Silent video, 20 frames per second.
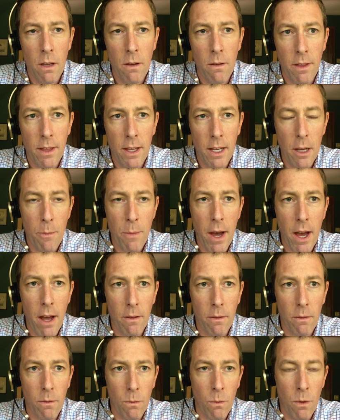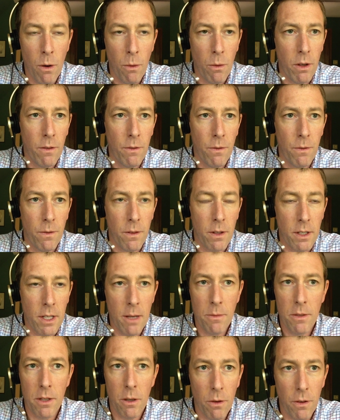you think about what we've the
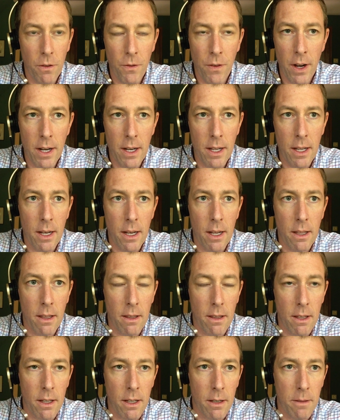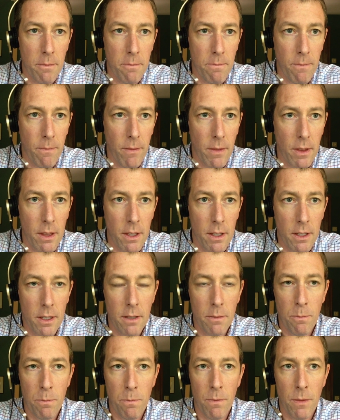teams that we funded and the
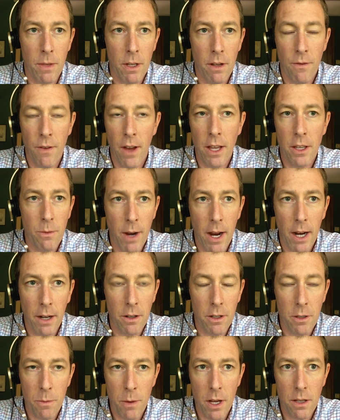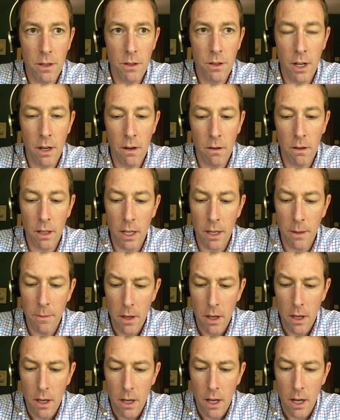the, the advanced reactor space generally,
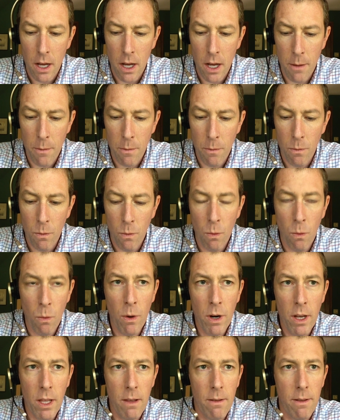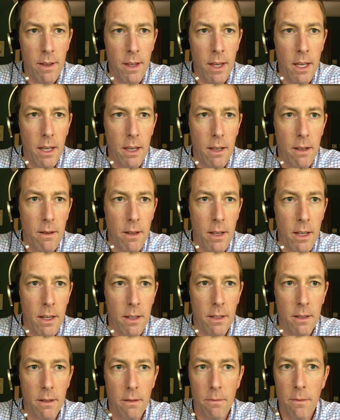um, what do you think
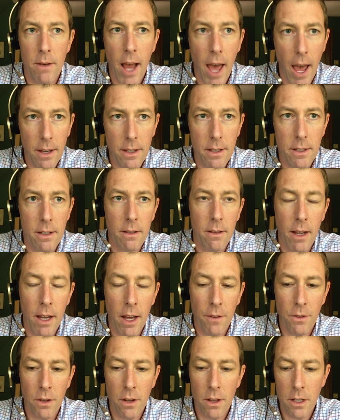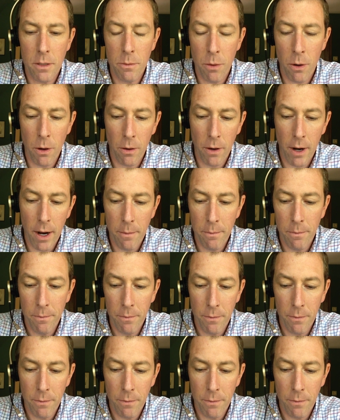is next after this program?